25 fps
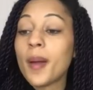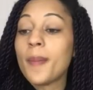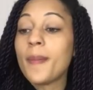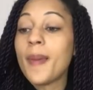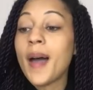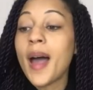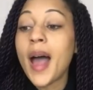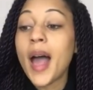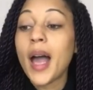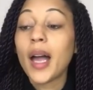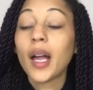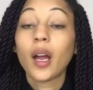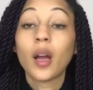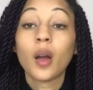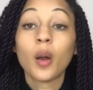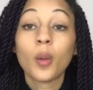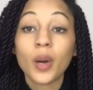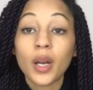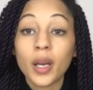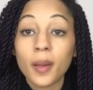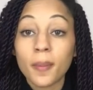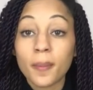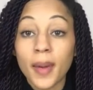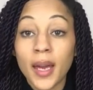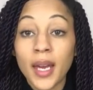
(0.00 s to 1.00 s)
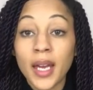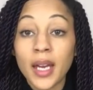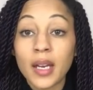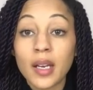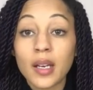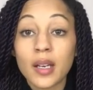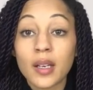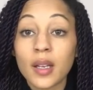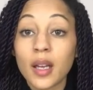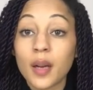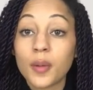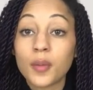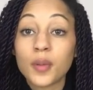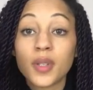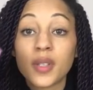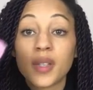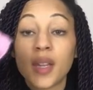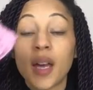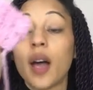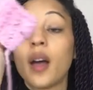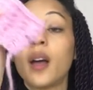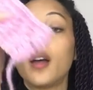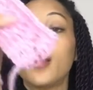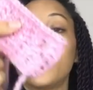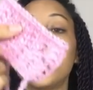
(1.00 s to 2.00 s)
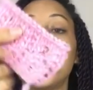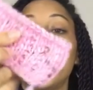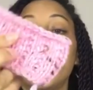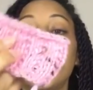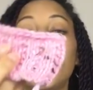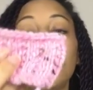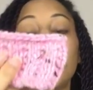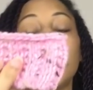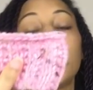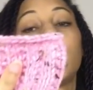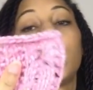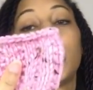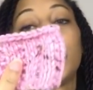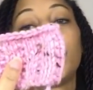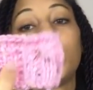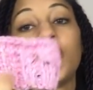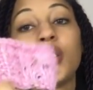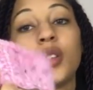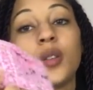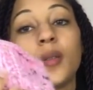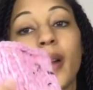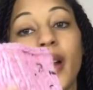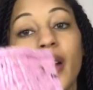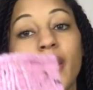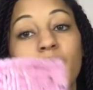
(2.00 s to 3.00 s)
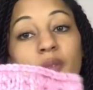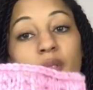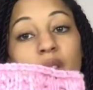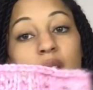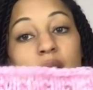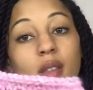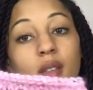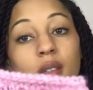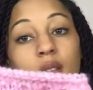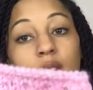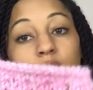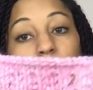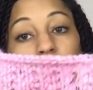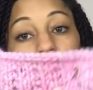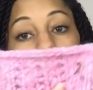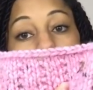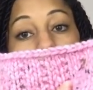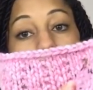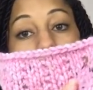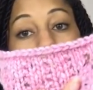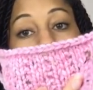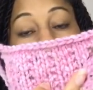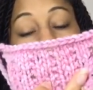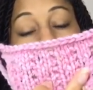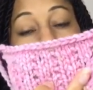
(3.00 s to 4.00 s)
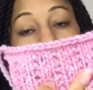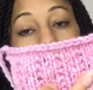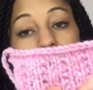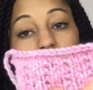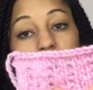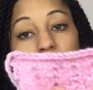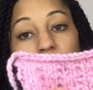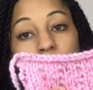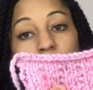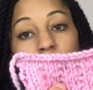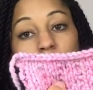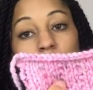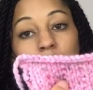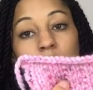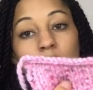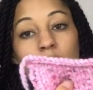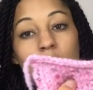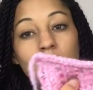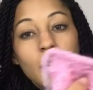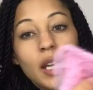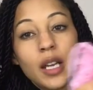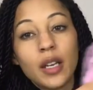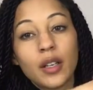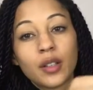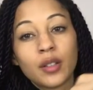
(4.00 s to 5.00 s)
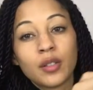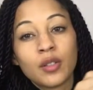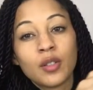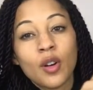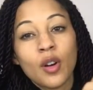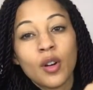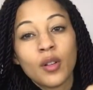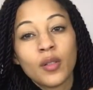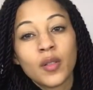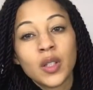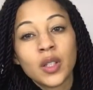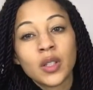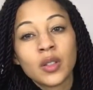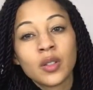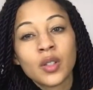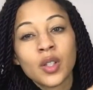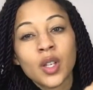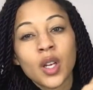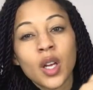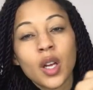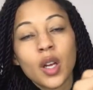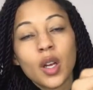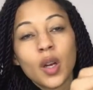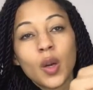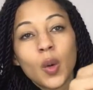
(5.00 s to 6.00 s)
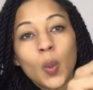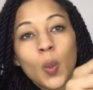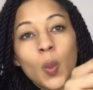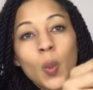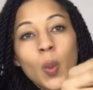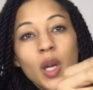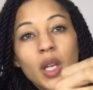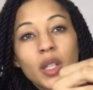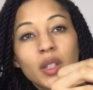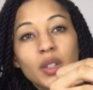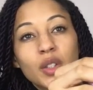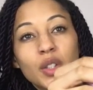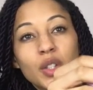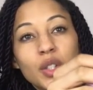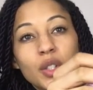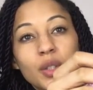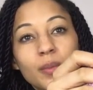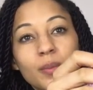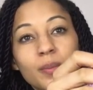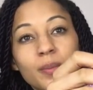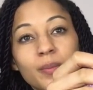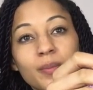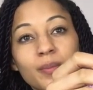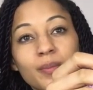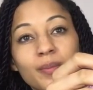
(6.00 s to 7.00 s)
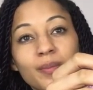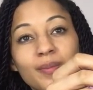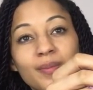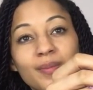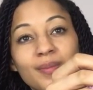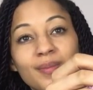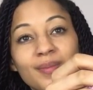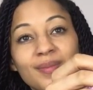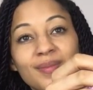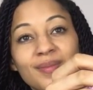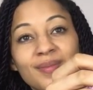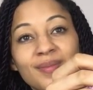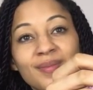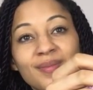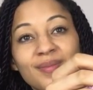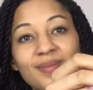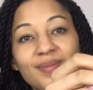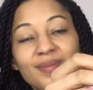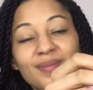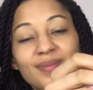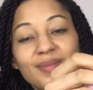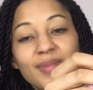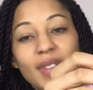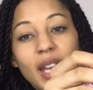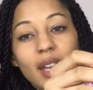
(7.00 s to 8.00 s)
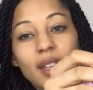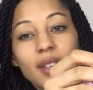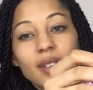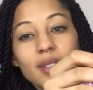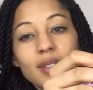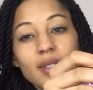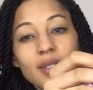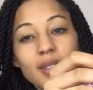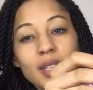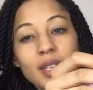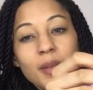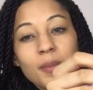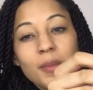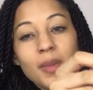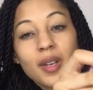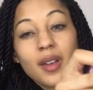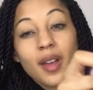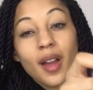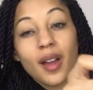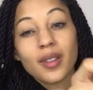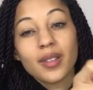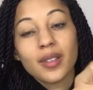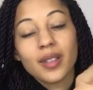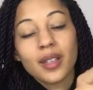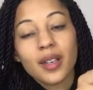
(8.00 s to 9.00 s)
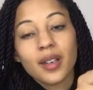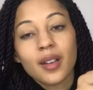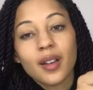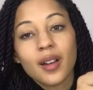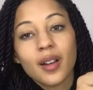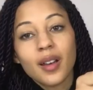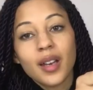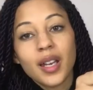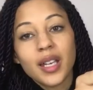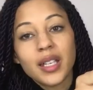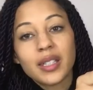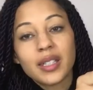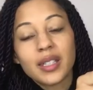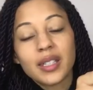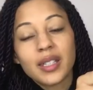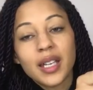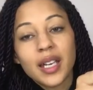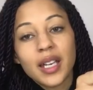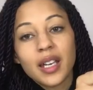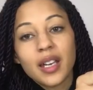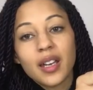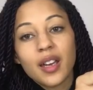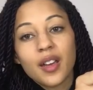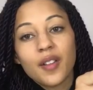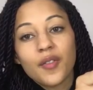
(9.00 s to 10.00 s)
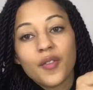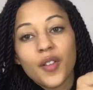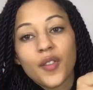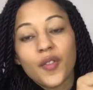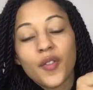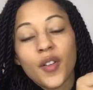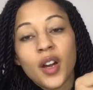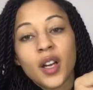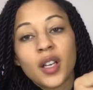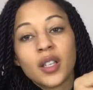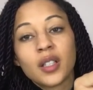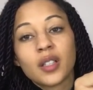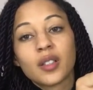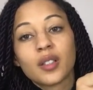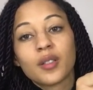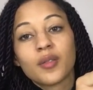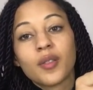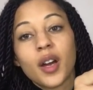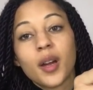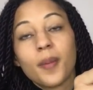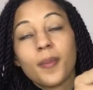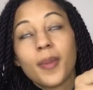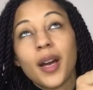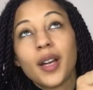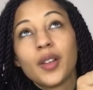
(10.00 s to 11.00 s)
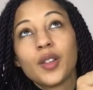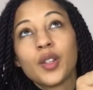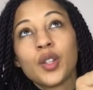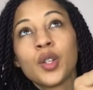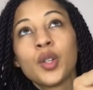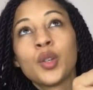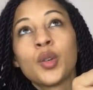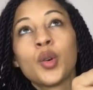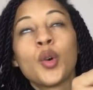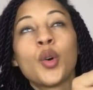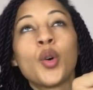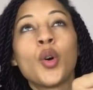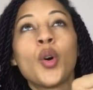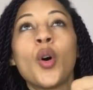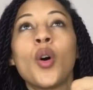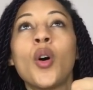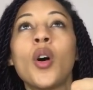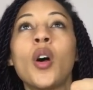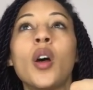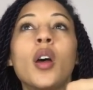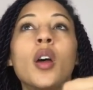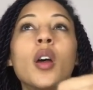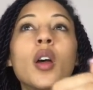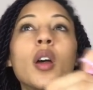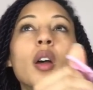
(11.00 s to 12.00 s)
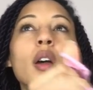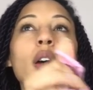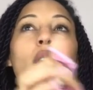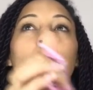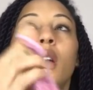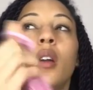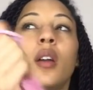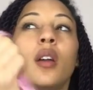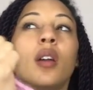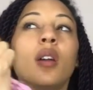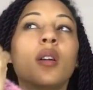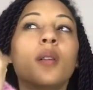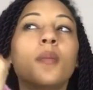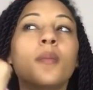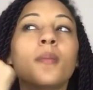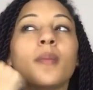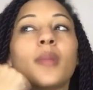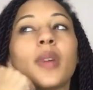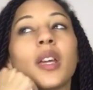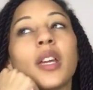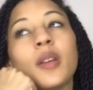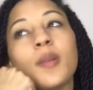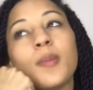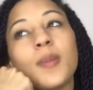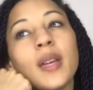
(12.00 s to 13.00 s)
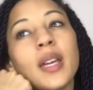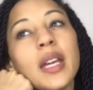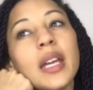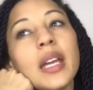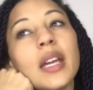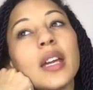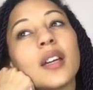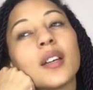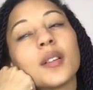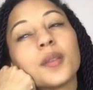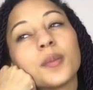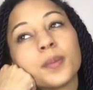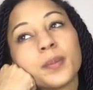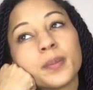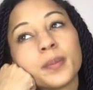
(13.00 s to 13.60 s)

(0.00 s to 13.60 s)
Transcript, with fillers: my bag and I went and paid and that was that. They do have this in a few other shades. I've got a lilac and an orange, which I can see me getting at a later date if I find the right pattern or maybe